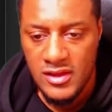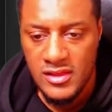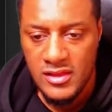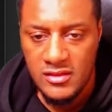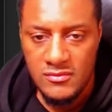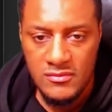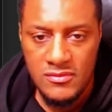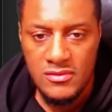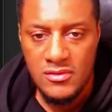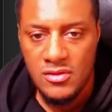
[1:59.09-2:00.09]
click,
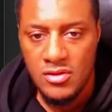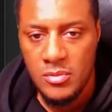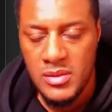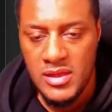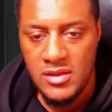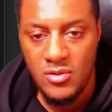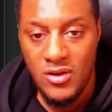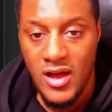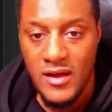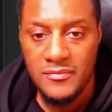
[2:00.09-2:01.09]
copy or
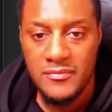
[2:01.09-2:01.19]
cut,